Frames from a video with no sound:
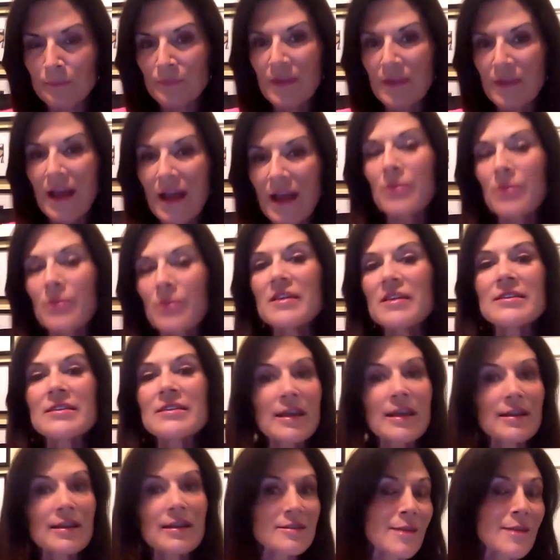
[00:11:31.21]
I would then
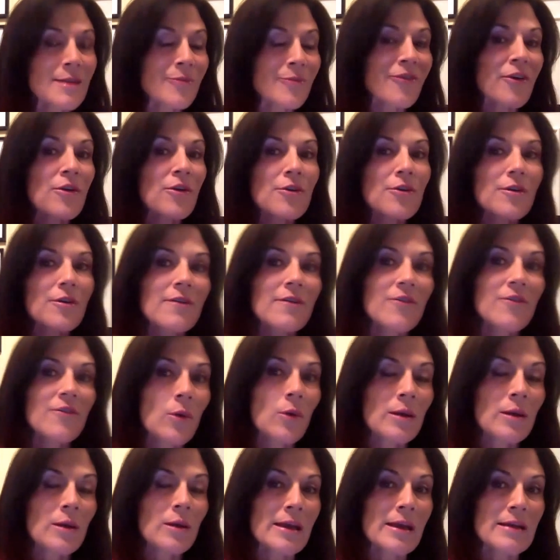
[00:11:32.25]
take it a step further. If you
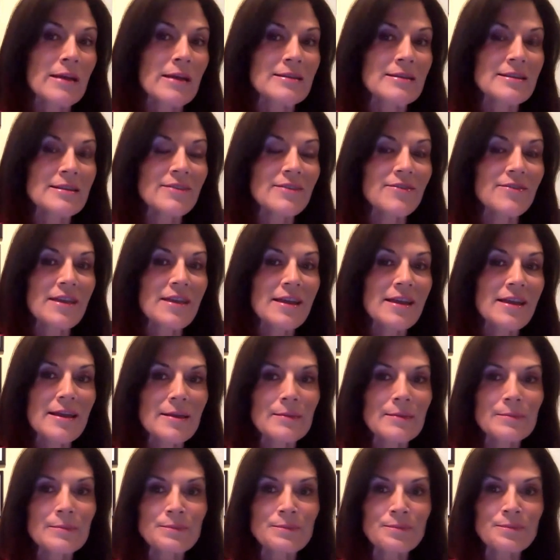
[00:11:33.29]
want to be on TV,
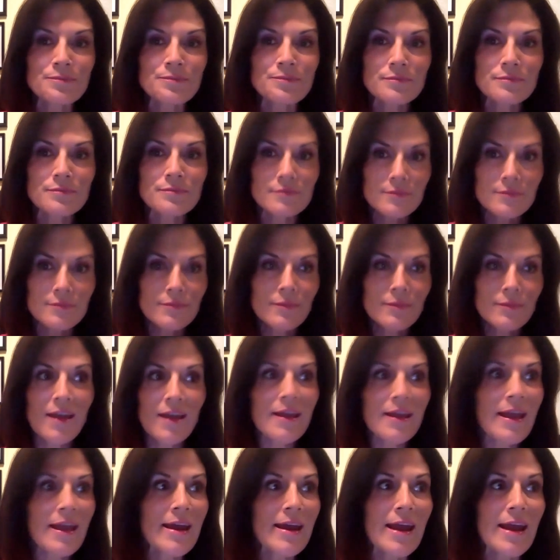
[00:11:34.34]

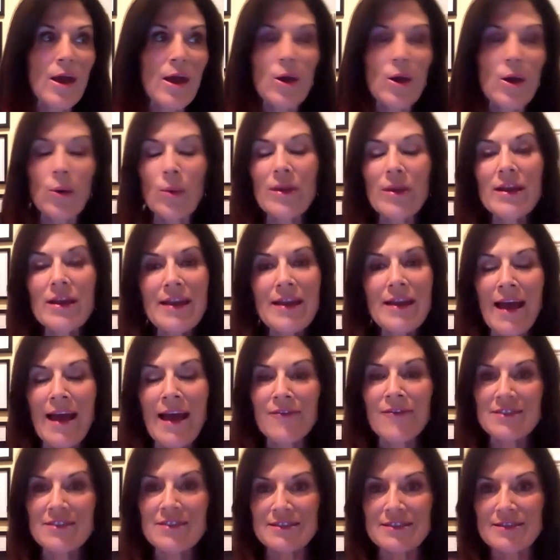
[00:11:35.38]
again, we didn't
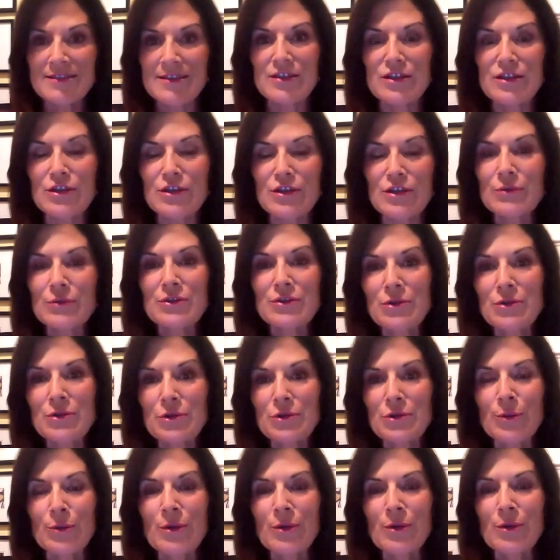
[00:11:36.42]
have this
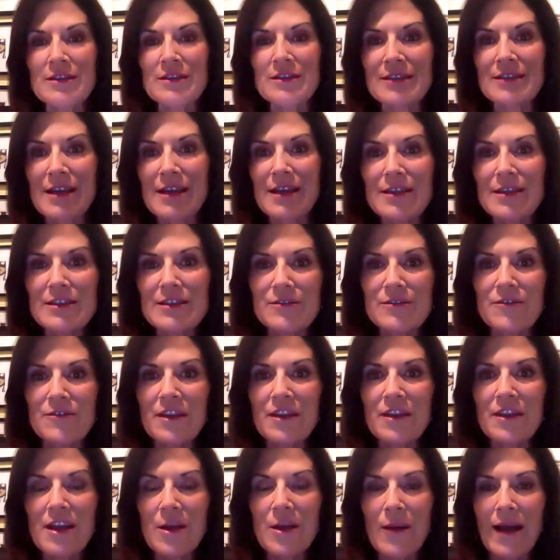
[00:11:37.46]
YouTube or these
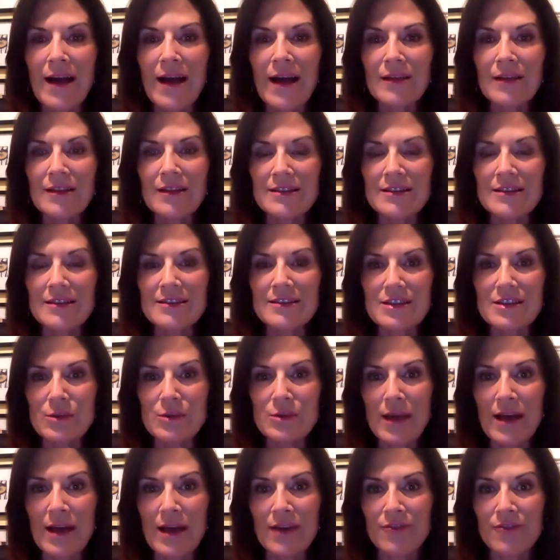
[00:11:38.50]
video outlets that you
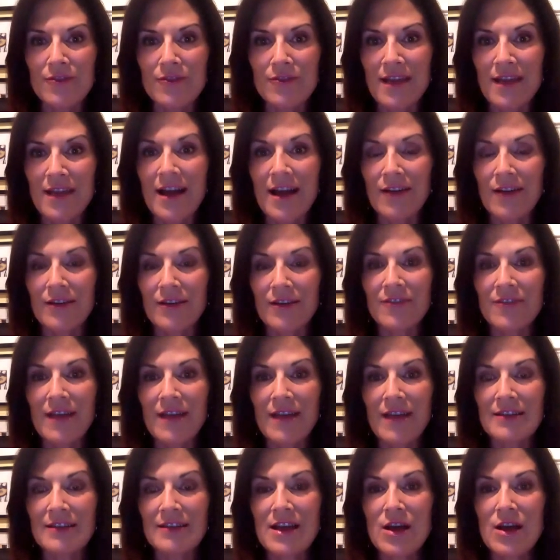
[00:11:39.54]
have now. In fact,
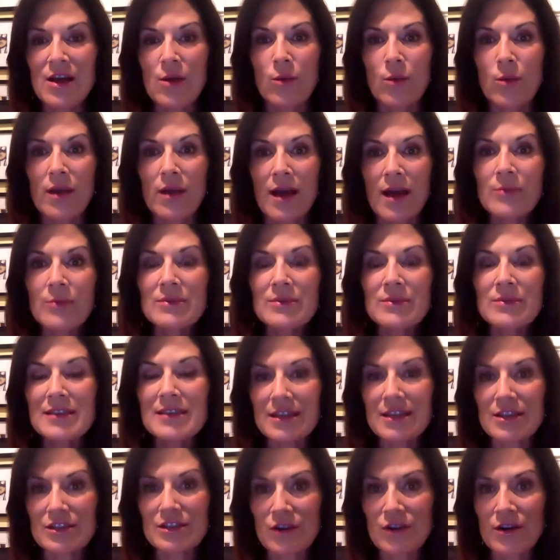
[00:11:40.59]
when I was
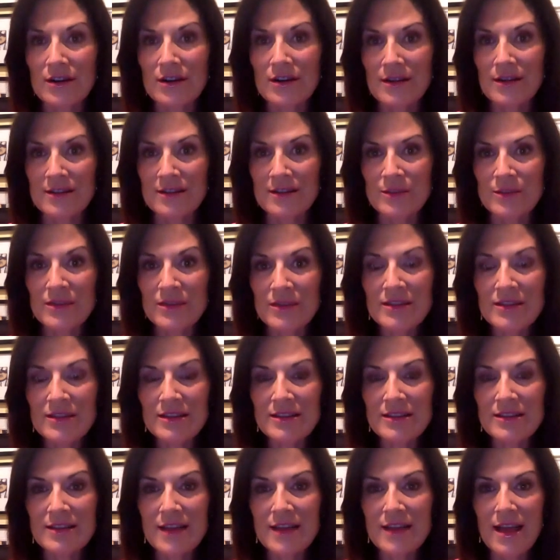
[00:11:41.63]
getting started in this
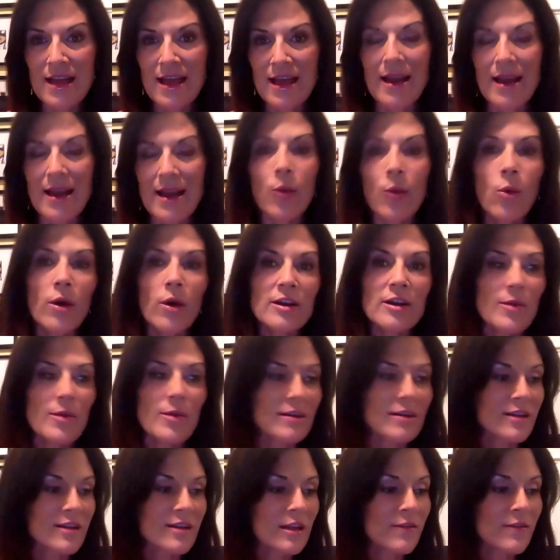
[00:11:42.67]
business and I wanted to be
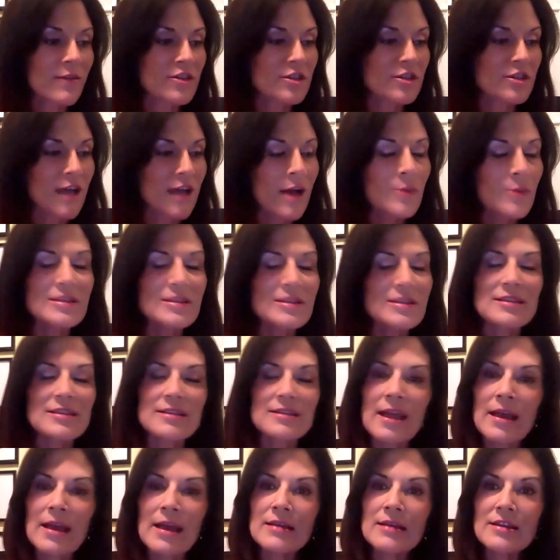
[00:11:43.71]
on television, I would
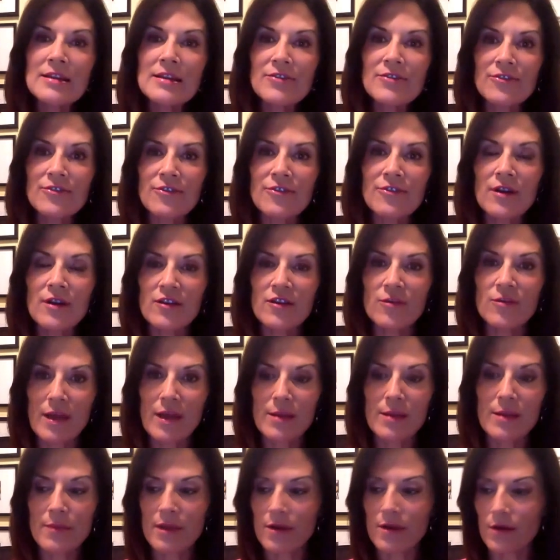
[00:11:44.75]
stand in front of my
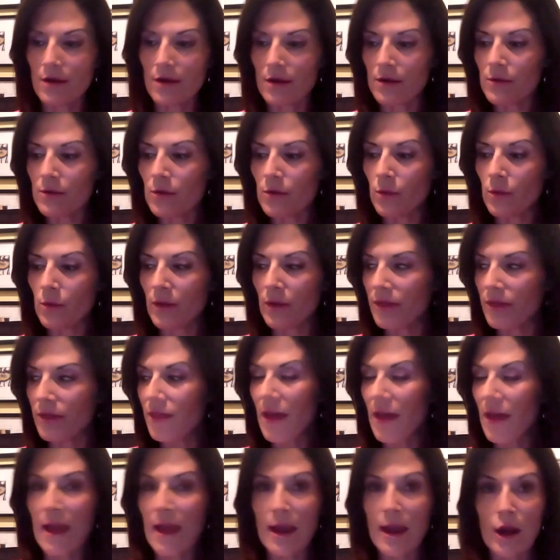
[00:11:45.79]
mirror with a
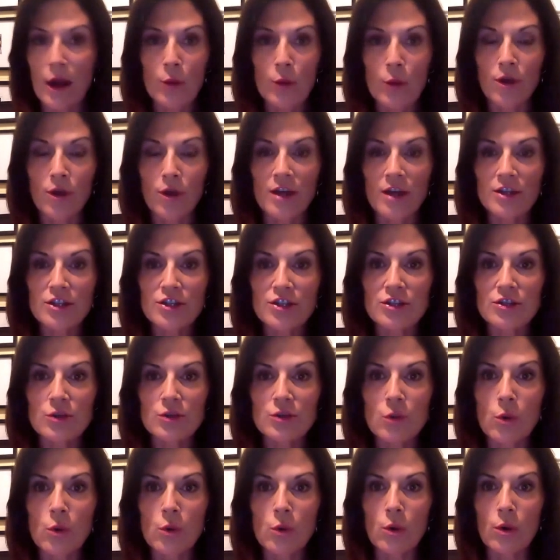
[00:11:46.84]
hairbrush
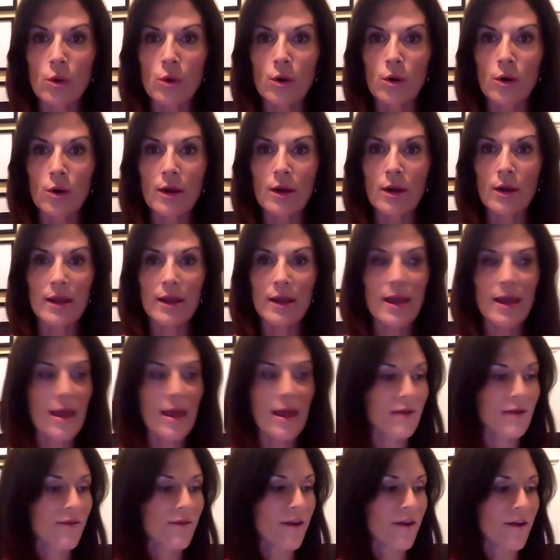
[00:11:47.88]
or a can of
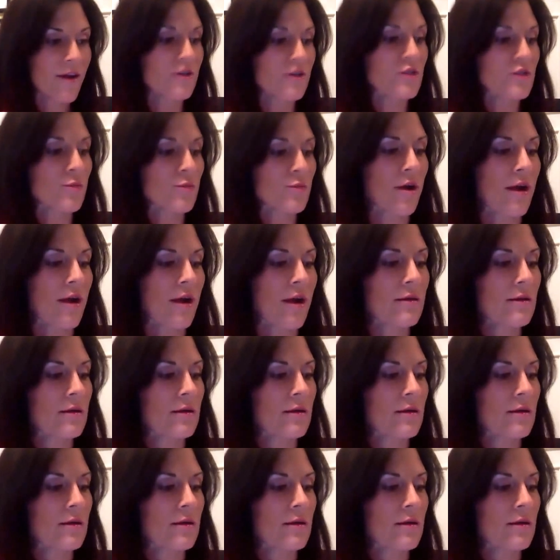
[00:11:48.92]
hairspray. I